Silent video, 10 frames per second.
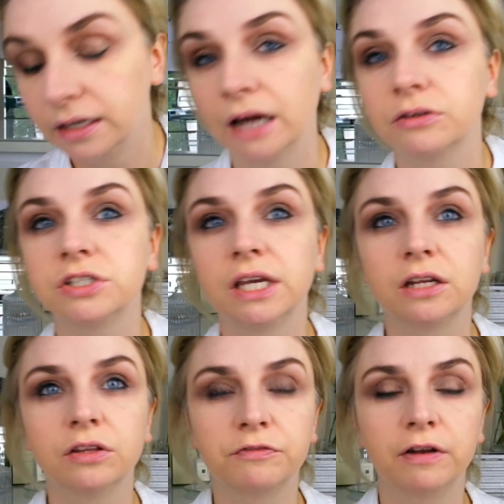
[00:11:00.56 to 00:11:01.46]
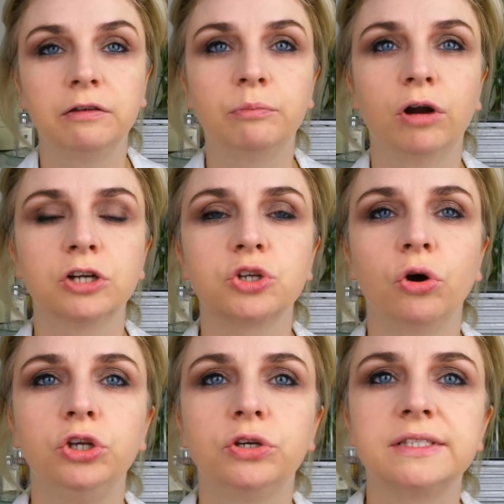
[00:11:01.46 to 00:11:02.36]
Now just take it on the fluffy brush,
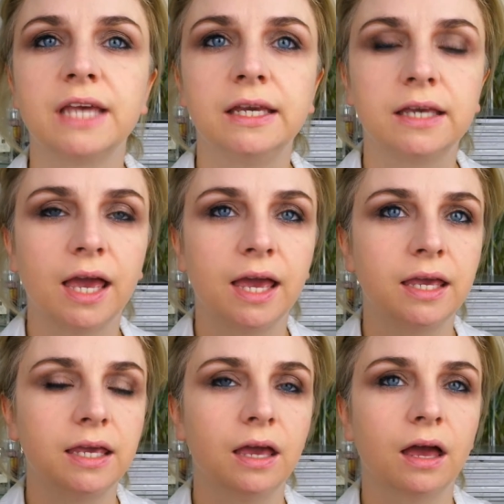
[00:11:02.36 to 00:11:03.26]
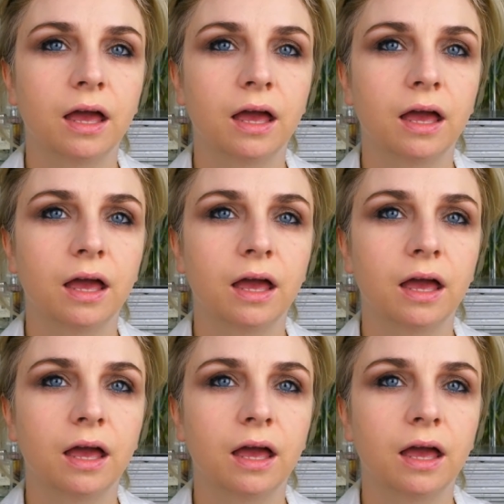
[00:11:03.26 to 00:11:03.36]
or you could take a